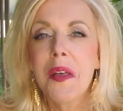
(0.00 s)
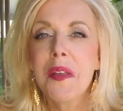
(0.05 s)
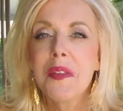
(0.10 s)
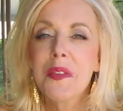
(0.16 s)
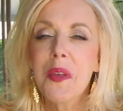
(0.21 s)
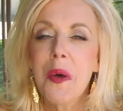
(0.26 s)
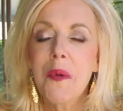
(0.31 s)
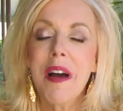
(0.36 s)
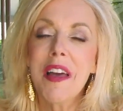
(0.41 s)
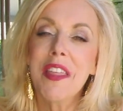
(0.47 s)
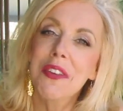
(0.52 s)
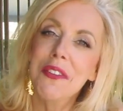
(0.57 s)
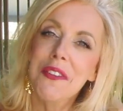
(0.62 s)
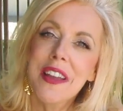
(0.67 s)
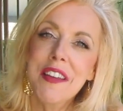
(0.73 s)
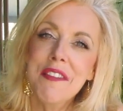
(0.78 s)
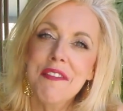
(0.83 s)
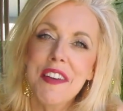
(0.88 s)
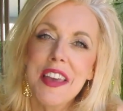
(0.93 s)
So my
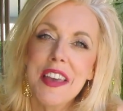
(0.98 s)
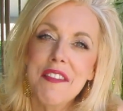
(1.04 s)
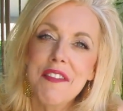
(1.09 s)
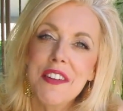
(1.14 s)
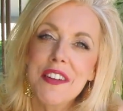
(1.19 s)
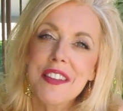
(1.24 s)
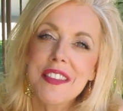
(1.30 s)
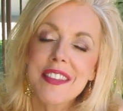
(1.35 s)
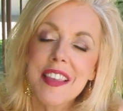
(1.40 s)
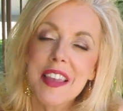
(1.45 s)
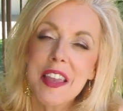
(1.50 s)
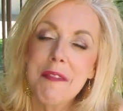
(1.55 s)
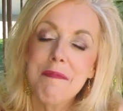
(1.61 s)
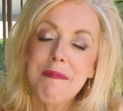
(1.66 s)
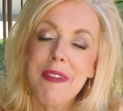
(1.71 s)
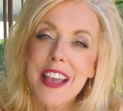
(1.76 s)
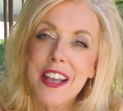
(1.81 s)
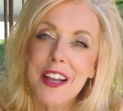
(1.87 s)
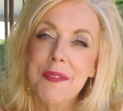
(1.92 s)
three favorites in
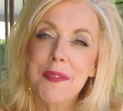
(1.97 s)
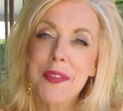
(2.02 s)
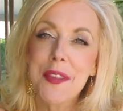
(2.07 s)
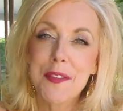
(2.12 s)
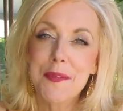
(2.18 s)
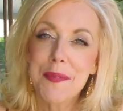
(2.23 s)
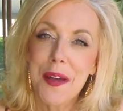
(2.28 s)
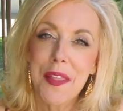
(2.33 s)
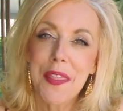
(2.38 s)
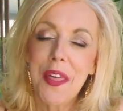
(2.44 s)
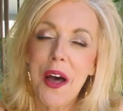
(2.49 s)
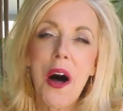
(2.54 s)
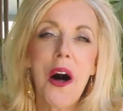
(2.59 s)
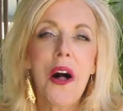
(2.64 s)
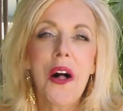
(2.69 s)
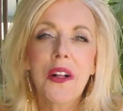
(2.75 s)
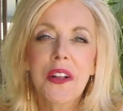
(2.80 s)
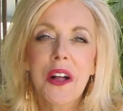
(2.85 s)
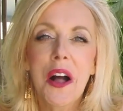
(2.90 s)
makeup this month
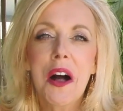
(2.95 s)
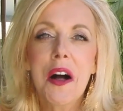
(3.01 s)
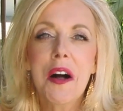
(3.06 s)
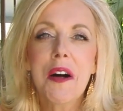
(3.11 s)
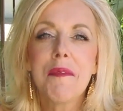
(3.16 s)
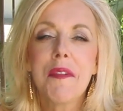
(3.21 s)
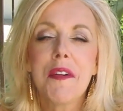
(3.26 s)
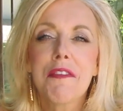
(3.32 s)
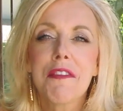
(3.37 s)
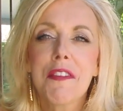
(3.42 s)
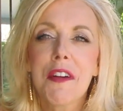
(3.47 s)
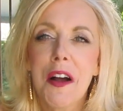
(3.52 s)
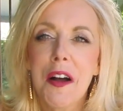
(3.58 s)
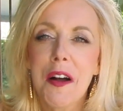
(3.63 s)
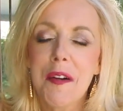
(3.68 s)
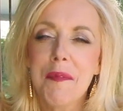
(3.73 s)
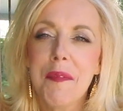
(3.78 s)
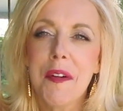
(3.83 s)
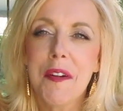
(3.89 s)
all come
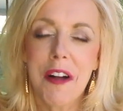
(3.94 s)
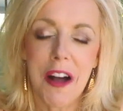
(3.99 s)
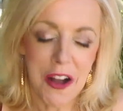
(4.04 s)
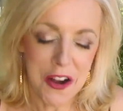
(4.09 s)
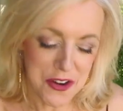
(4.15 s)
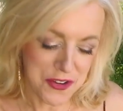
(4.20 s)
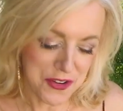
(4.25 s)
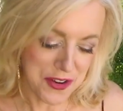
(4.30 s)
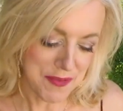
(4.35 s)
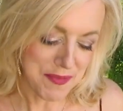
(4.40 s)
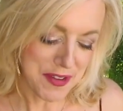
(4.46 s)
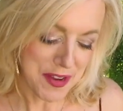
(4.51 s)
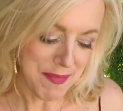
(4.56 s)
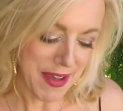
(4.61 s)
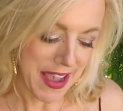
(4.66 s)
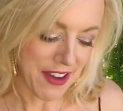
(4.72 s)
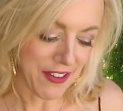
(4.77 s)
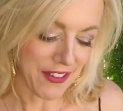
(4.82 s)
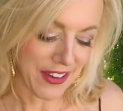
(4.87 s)
from our trip to
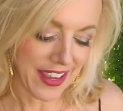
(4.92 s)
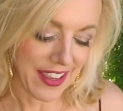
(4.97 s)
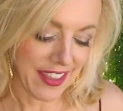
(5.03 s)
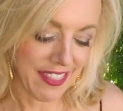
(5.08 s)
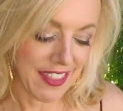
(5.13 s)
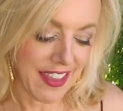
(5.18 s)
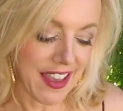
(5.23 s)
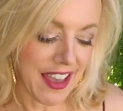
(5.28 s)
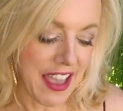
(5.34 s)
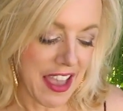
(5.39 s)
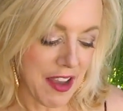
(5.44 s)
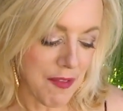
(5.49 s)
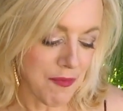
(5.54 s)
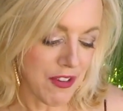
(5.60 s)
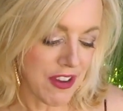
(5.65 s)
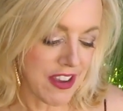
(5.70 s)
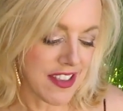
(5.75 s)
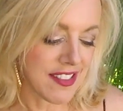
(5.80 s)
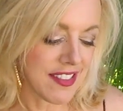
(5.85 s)
Maui. The
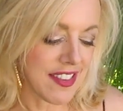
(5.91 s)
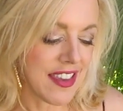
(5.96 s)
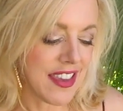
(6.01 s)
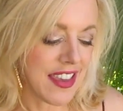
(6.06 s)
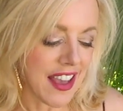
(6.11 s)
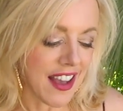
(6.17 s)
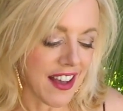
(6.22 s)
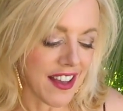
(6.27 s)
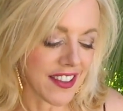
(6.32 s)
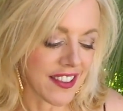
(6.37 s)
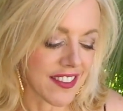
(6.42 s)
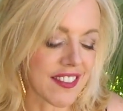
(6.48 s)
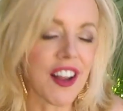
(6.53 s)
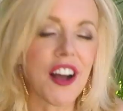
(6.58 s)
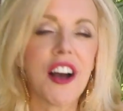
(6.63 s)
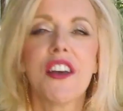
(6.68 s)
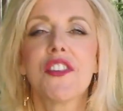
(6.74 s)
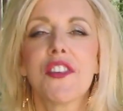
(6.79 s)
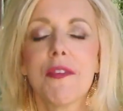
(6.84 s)
Amrezy
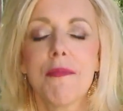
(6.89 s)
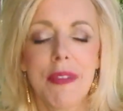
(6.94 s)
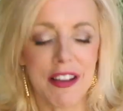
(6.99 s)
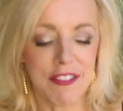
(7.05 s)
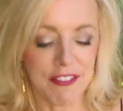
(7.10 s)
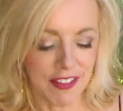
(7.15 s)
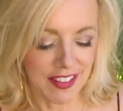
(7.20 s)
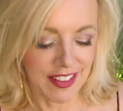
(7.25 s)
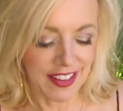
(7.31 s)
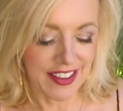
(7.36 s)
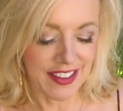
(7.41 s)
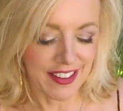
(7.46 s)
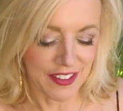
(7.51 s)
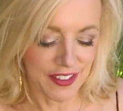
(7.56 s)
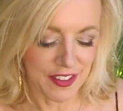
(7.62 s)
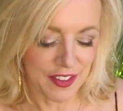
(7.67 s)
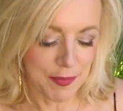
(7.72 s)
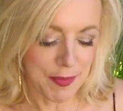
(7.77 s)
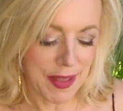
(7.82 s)
Anastasia Beverly
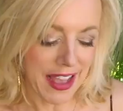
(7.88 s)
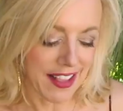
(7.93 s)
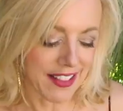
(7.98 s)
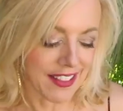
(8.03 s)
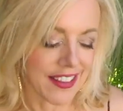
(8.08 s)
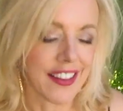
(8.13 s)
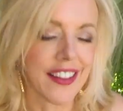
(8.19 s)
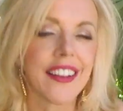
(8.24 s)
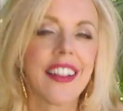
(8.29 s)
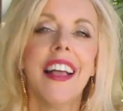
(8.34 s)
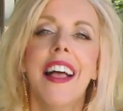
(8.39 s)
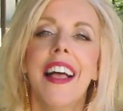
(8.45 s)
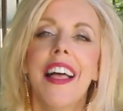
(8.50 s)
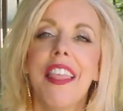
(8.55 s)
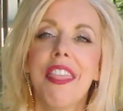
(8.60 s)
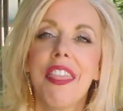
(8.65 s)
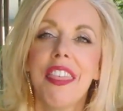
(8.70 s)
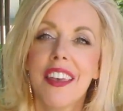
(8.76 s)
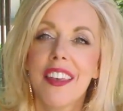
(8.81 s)
Hills palette.
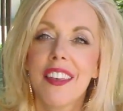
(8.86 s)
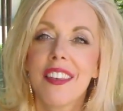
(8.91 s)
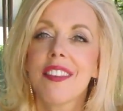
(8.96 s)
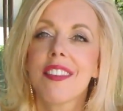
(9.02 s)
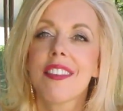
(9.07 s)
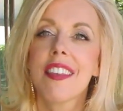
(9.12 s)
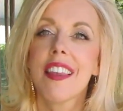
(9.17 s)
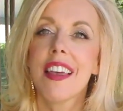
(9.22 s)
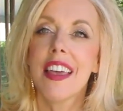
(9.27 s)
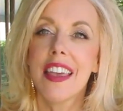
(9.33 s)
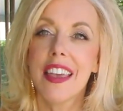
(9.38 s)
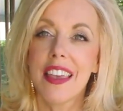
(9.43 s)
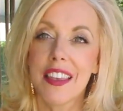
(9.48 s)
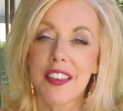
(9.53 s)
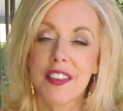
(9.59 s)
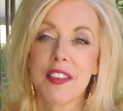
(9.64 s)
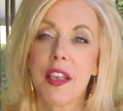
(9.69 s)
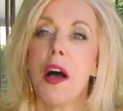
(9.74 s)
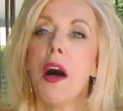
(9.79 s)
This
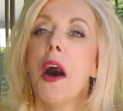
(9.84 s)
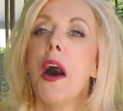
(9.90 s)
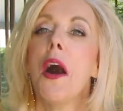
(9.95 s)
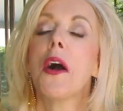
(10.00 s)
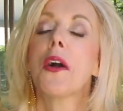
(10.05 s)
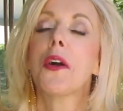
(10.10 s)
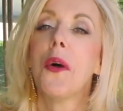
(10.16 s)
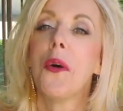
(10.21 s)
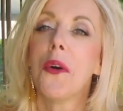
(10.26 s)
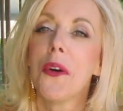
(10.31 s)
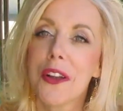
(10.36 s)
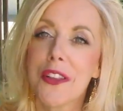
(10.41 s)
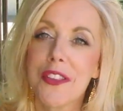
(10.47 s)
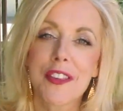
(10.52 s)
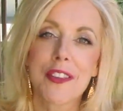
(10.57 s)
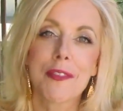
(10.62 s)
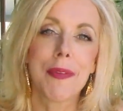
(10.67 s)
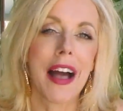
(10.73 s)
is a gorgeous